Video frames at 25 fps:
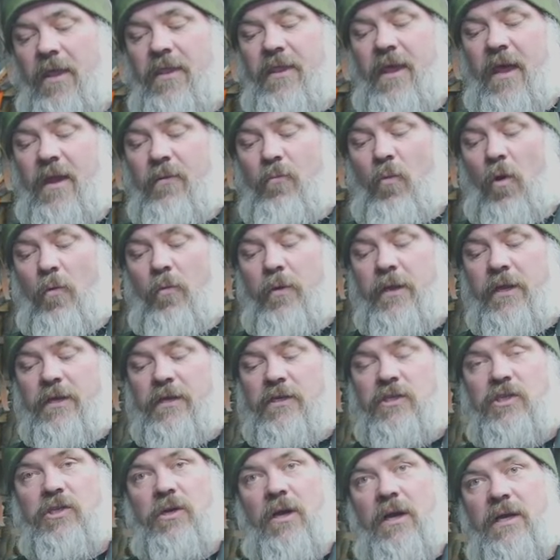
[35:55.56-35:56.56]
and then what we're going
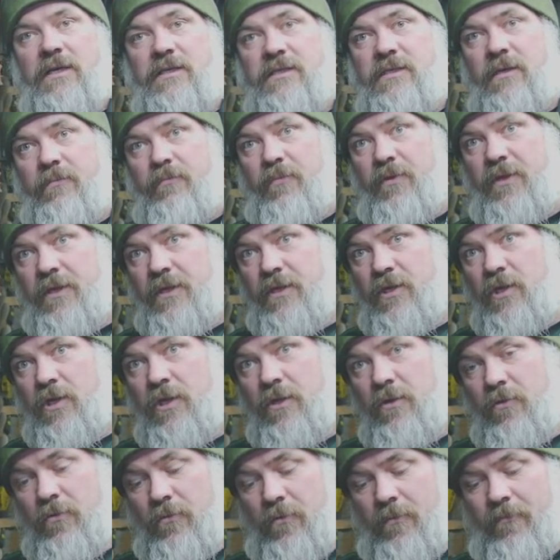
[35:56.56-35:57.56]
to try something
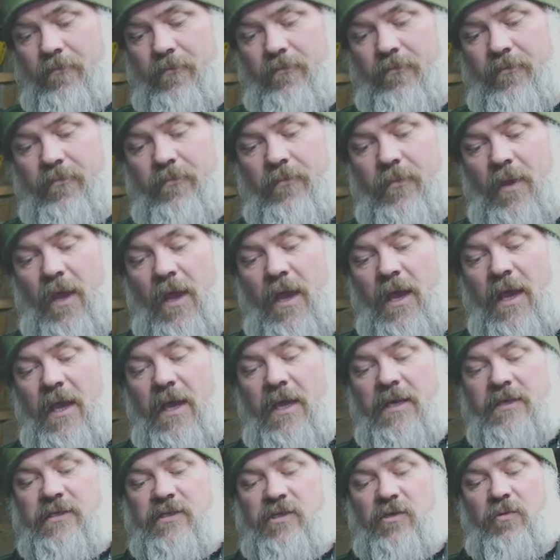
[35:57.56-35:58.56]
new
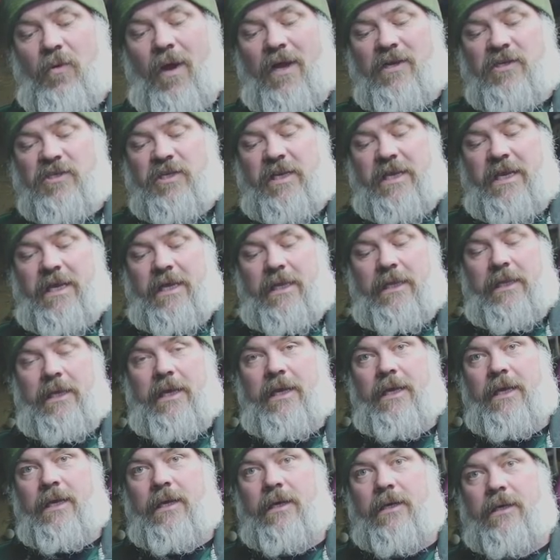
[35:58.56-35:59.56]
is to actually
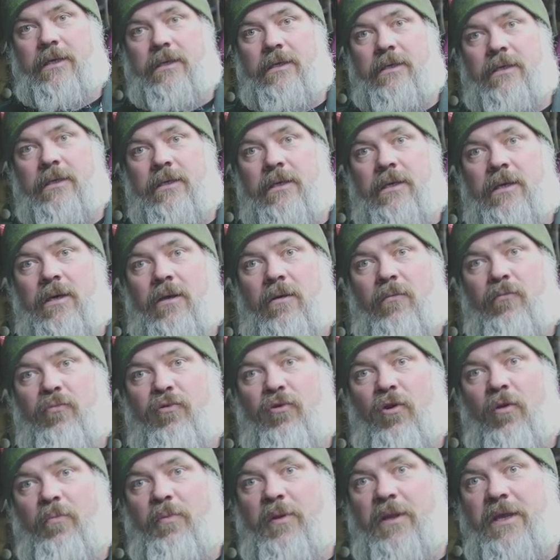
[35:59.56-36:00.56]
clinker,
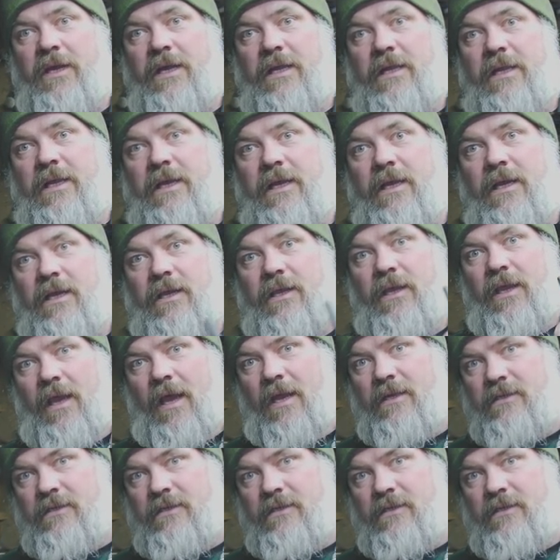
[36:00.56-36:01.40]
properly clinker the